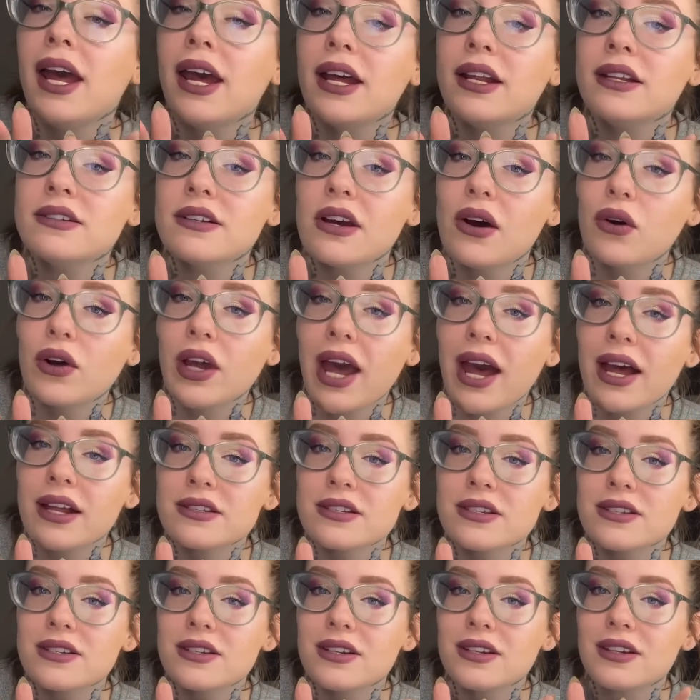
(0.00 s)
And tell
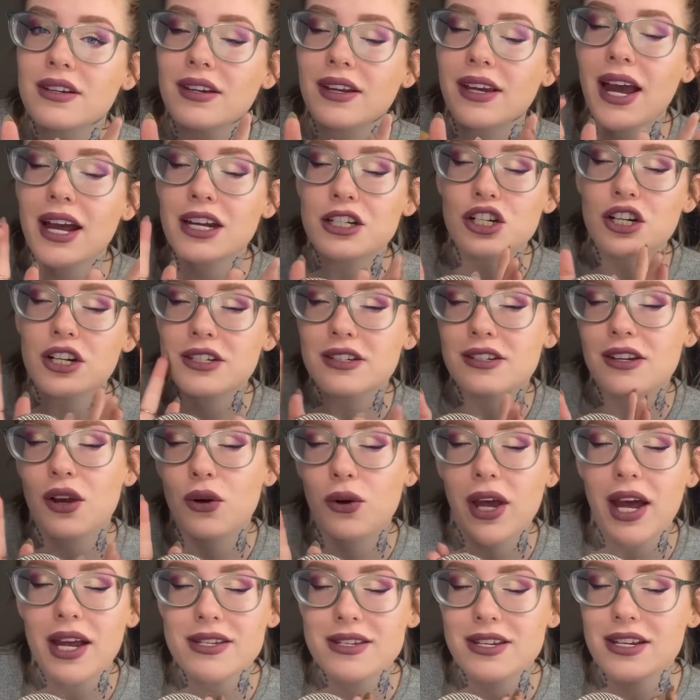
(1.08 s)
Cats, Catchin'
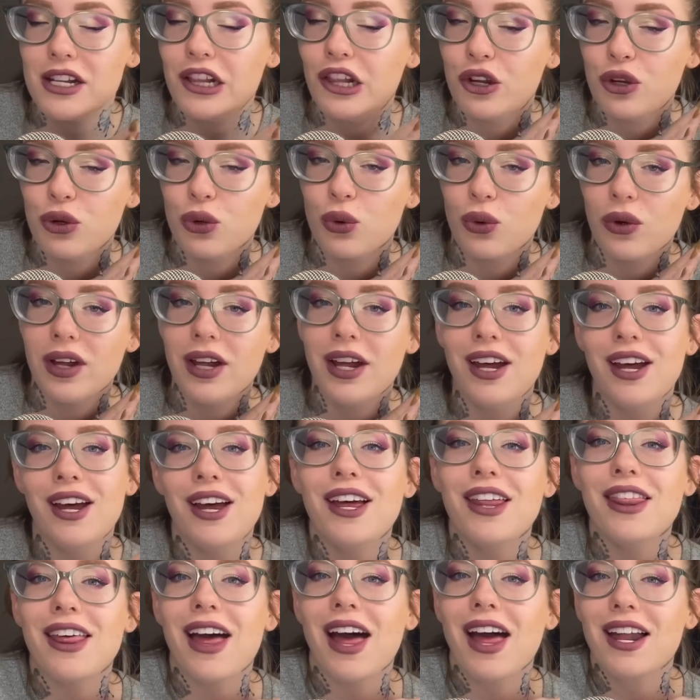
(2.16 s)
Skokatsy Lou,
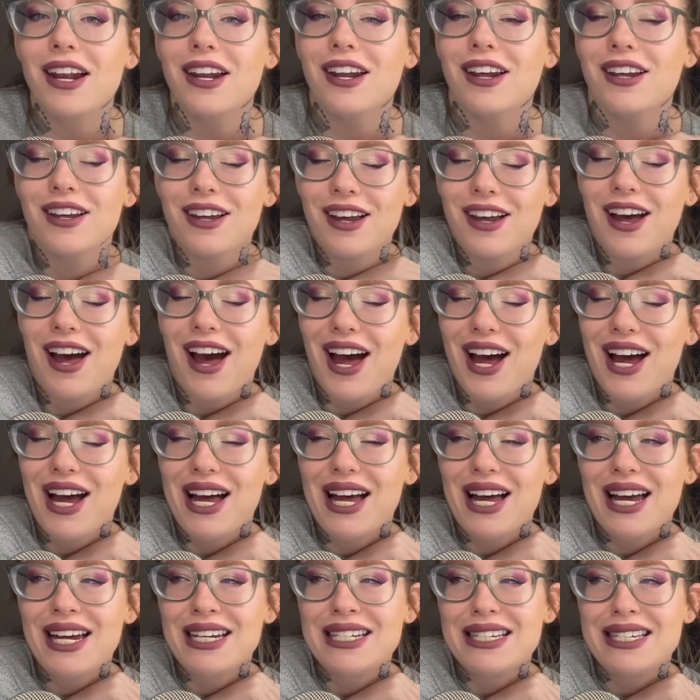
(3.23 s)
that
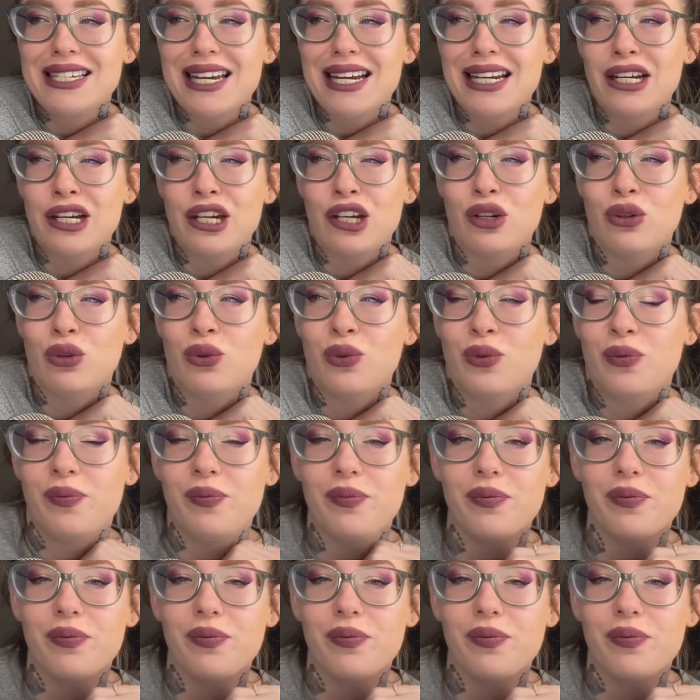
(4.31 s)
I sent you.